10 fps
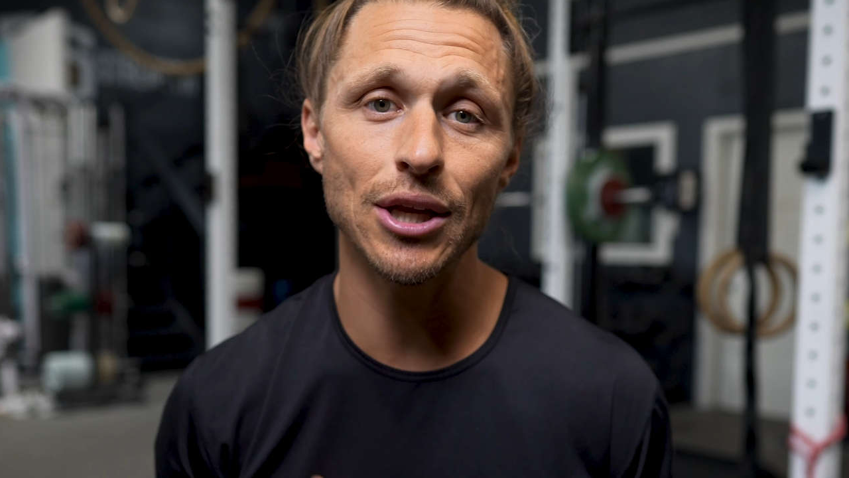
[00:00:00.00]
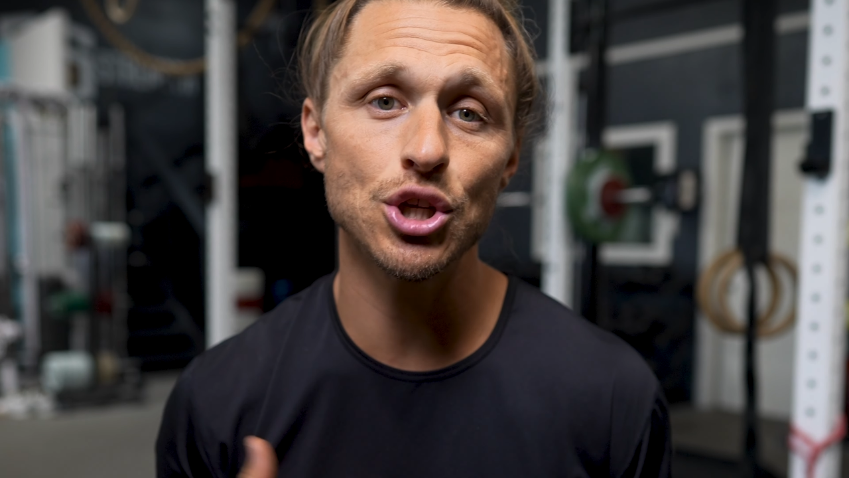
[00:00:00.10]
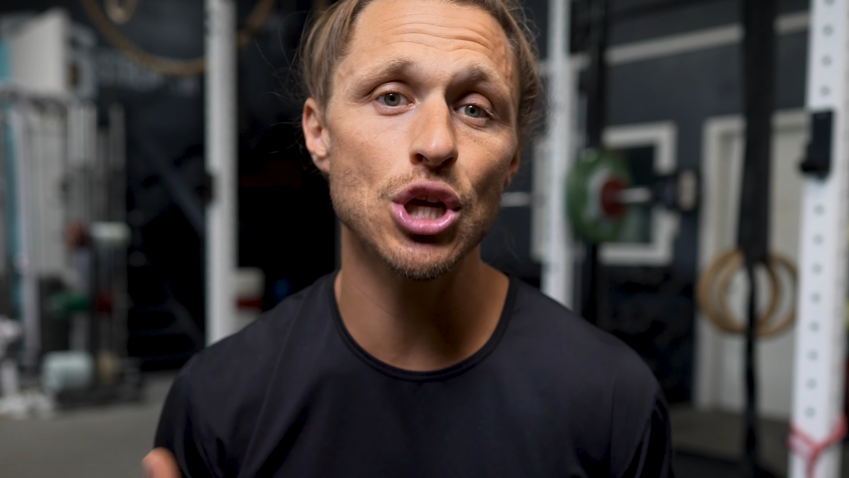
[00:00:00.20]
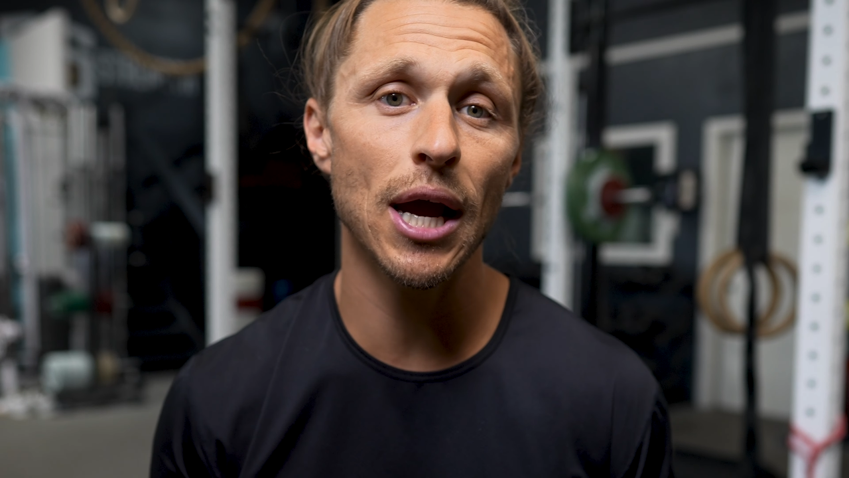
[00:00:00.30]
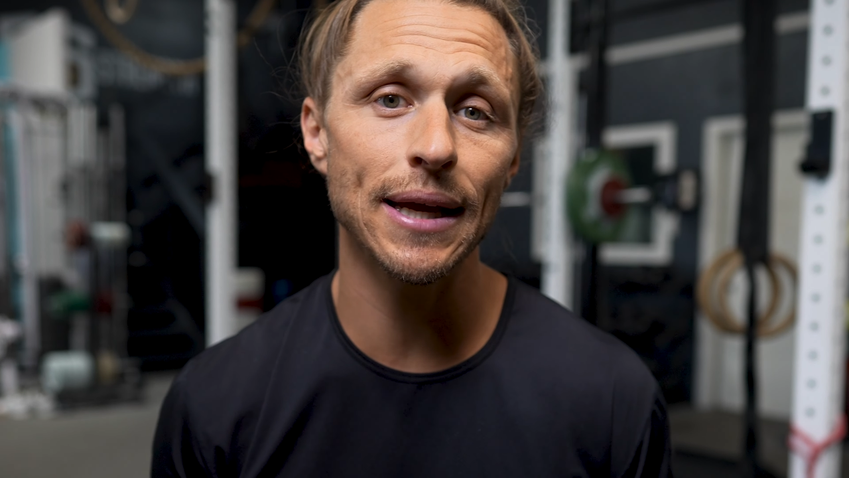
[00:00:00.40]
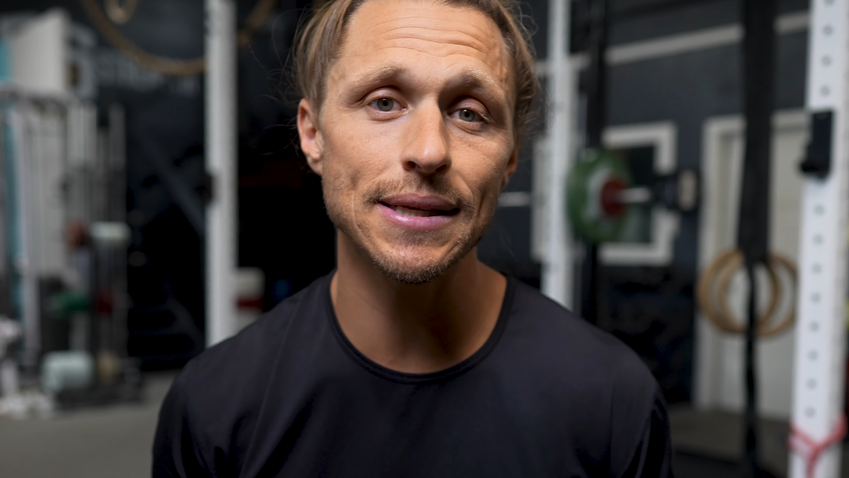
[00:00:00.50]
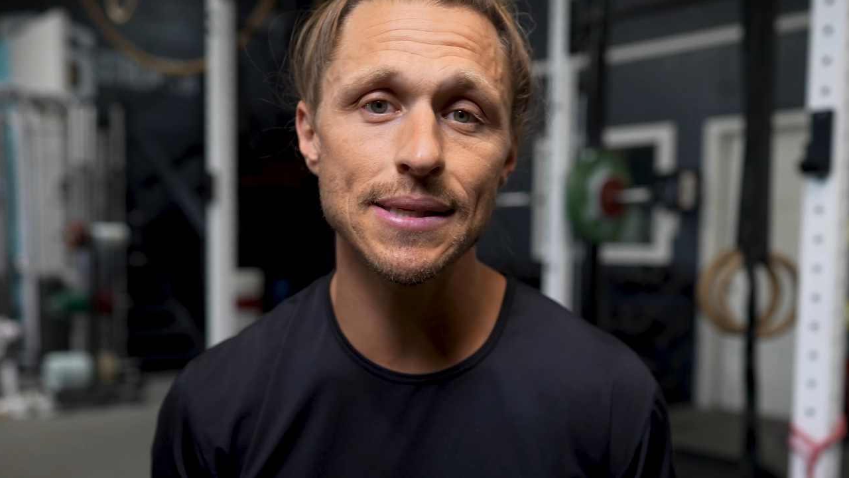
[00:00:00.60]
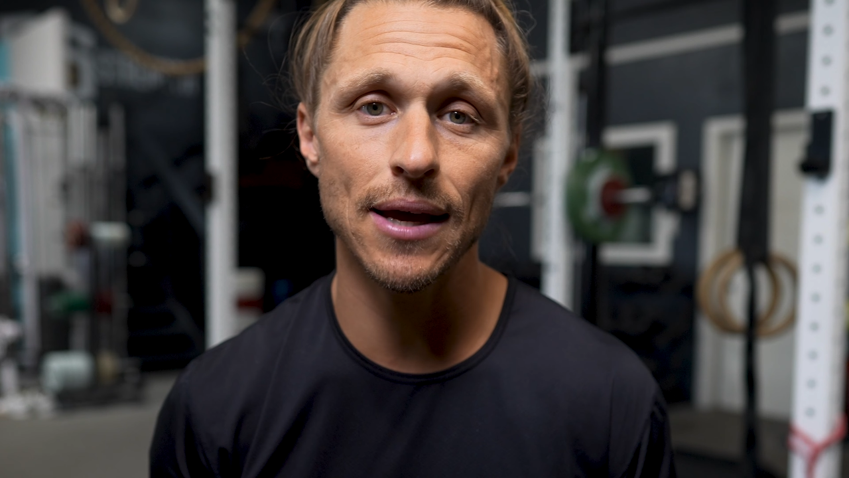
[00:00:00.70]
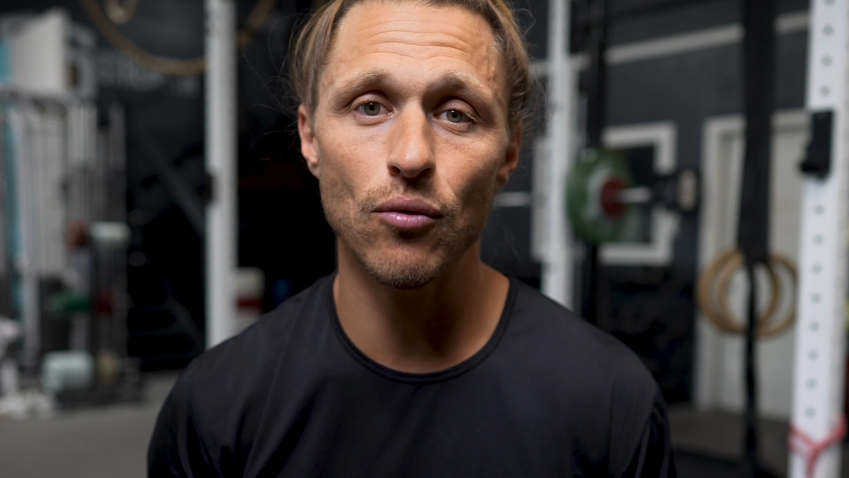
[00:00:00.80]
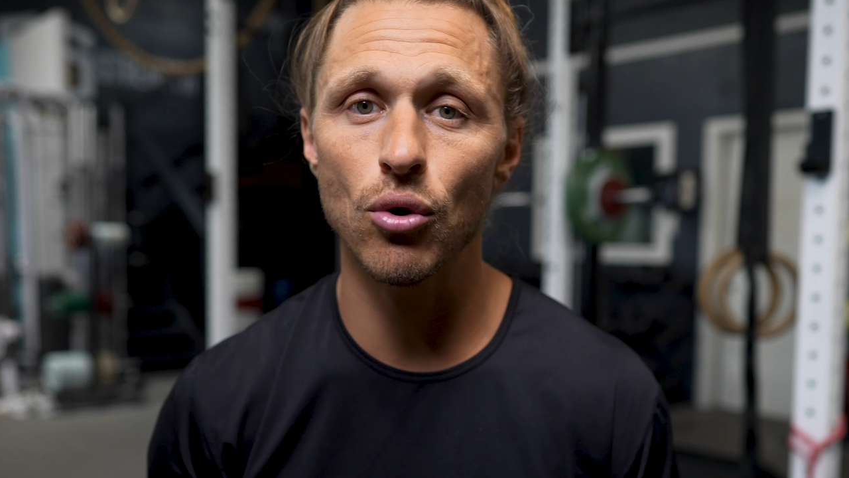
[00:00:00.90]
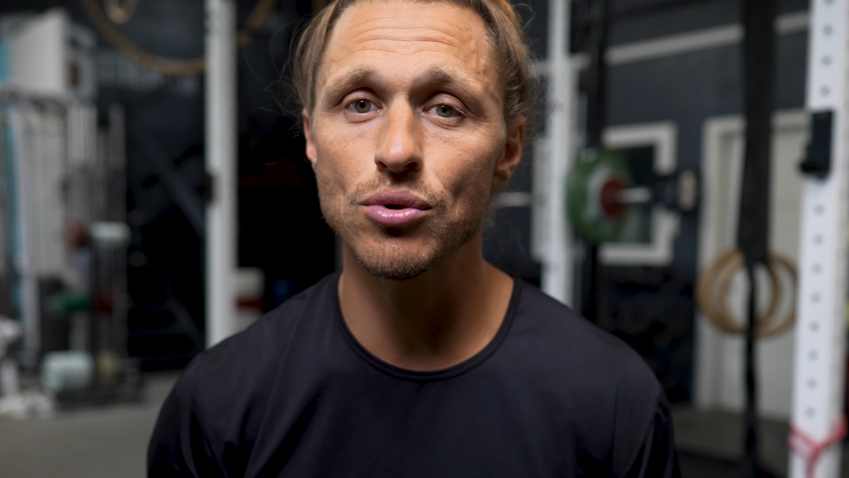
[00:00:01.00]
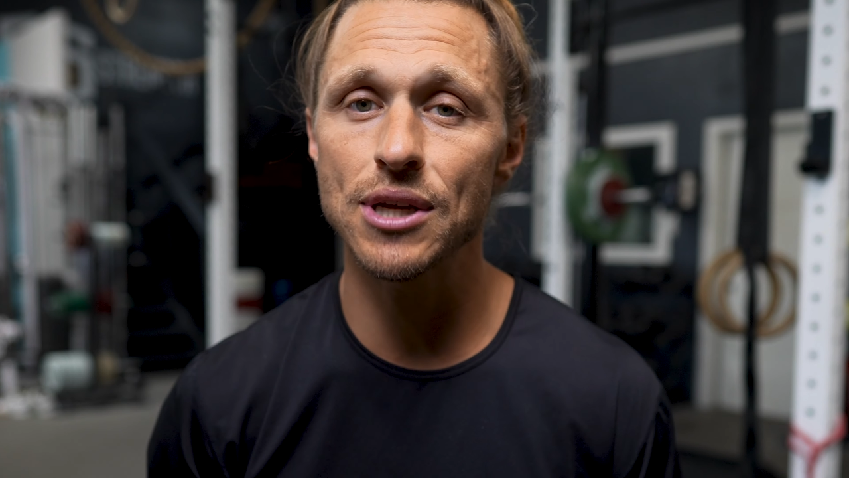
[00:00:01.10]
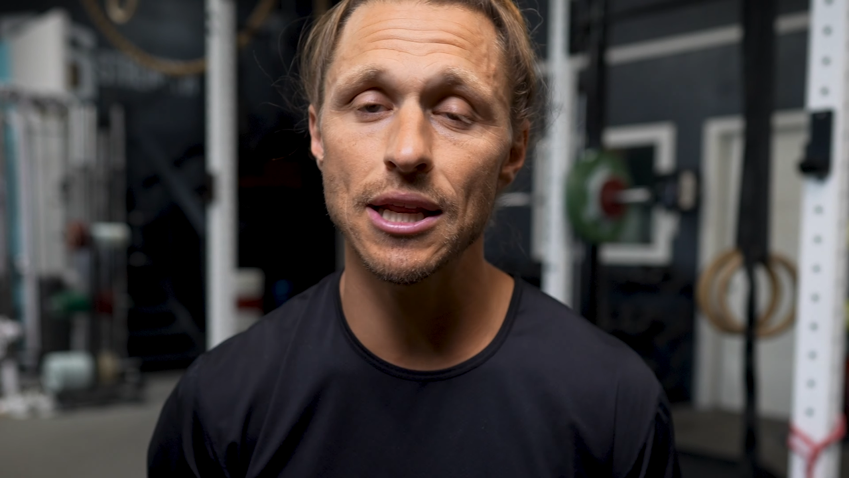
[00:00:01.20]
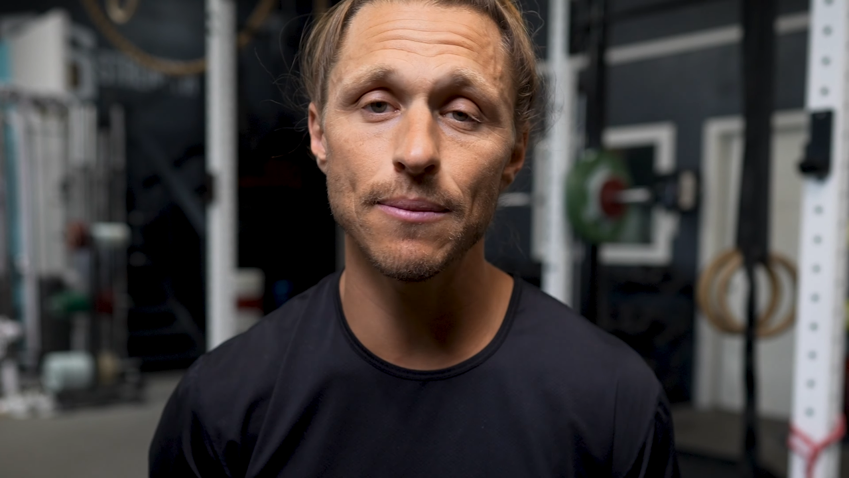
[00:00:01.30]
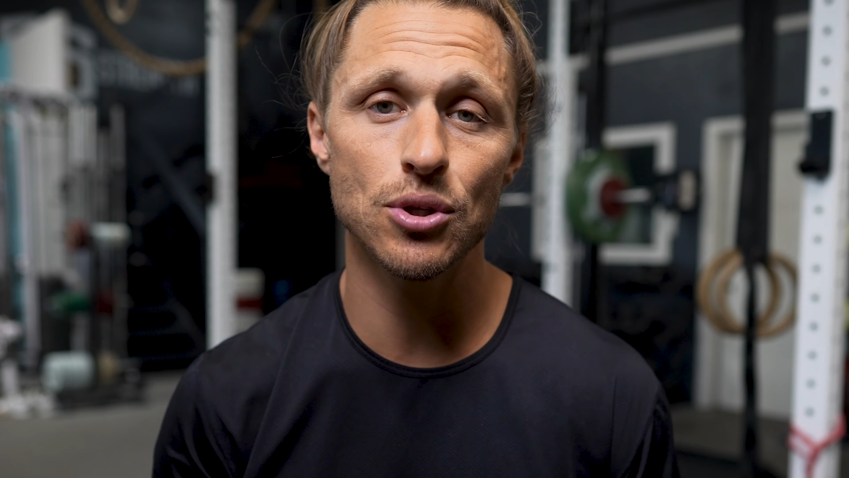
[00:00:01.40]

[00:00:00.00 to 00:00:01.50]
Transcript: giant set rotating